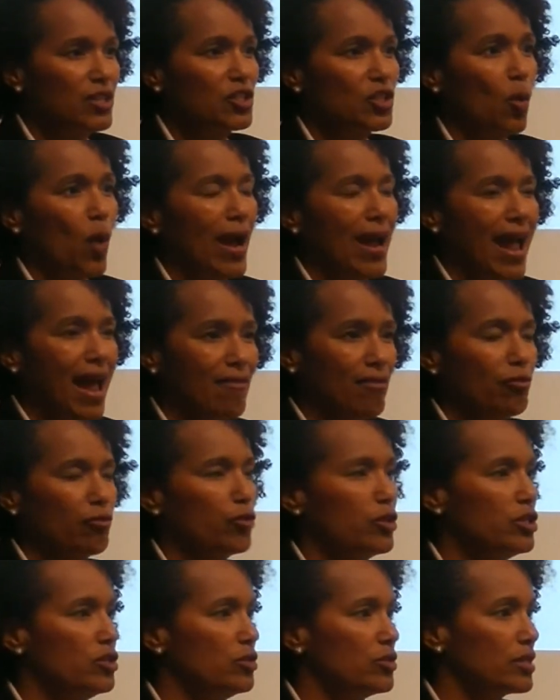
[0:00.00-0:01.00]
So I have a
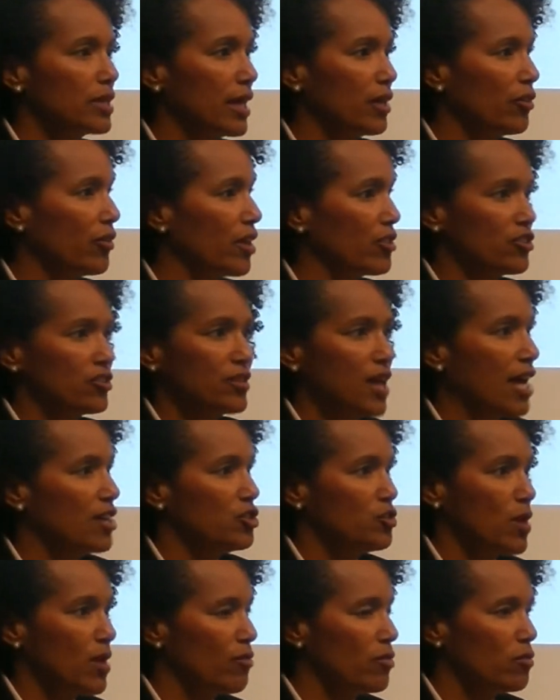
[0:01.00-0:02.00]
free newsletter that I
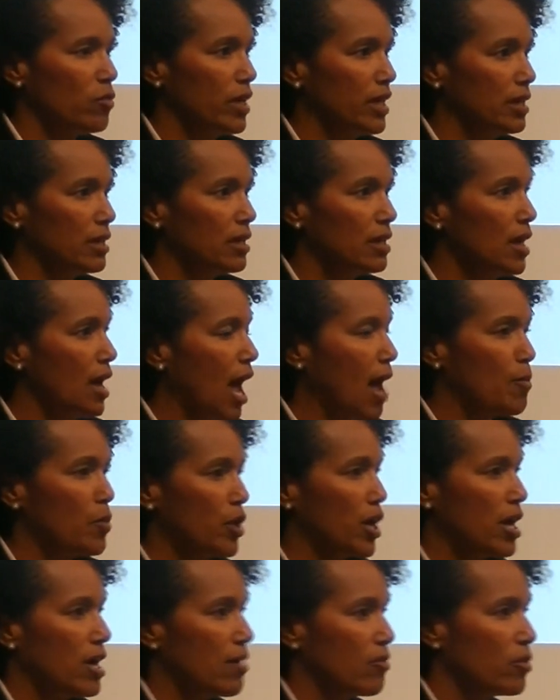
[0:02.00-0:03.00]
do every week. I
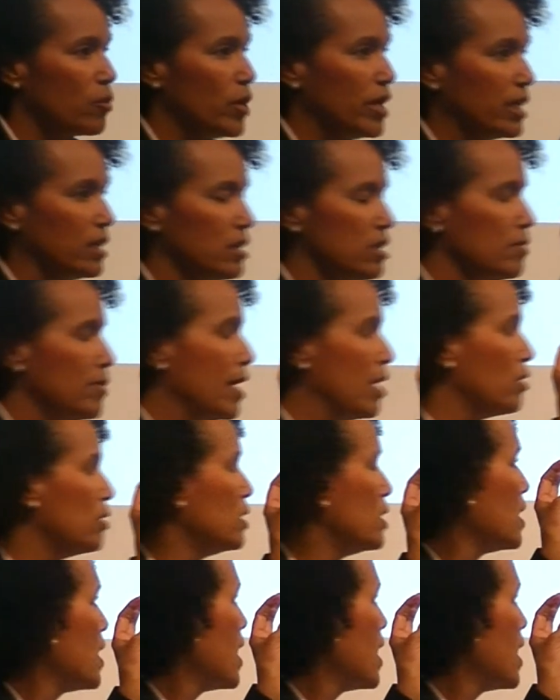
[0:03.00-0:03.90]
put out every week an email.